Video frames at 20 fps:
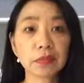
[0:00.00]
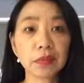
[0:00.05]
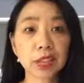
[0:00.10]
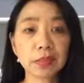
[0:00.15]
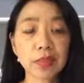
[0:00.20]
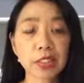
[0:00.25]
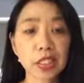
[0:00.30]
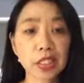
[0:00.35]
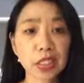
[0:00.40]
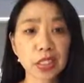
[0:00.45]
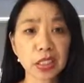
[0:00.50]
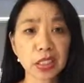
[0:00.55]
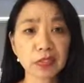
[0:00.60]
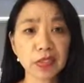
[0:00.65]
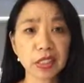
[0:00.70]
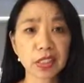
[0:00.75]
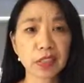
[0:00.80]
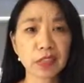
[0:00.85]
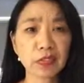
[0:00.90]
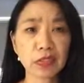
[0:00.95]
especially if
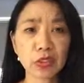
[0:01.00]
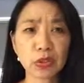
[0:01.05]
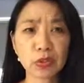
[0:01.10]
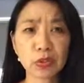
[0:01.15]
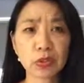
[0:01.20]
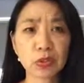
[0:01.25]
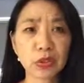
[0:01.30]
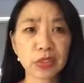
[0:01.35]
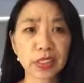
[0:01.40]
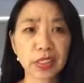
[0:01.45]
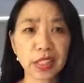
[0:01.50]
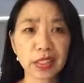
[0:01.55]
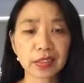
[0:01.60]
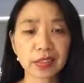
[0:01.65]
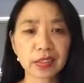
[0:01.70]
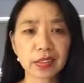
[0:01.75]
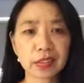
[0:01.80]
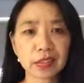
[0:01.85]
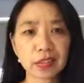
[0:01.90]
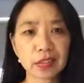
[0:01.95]
they give you a water
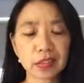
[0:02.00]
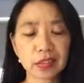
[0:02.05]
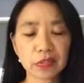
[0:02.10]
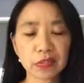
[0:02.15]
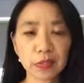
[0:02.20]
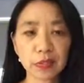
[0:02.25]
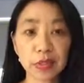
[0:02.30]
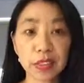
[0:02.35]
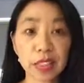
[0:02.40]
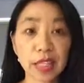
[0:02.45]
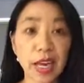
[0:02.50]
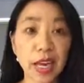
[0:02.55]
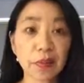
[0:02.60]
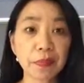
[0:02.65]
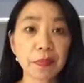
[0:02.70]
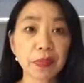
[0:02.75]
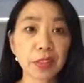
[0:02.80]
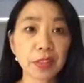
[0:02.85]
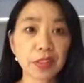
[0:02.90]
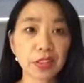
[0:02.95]
that's from the
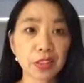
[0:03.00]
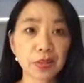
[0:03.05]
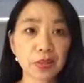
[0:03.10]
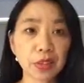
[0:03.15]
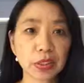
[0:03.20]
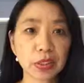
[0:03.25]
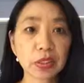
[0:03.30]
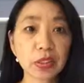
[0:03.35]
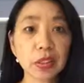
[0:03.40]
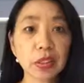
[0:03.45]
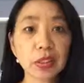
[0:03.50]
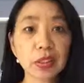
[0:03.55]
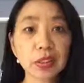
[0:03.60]
tap and you want to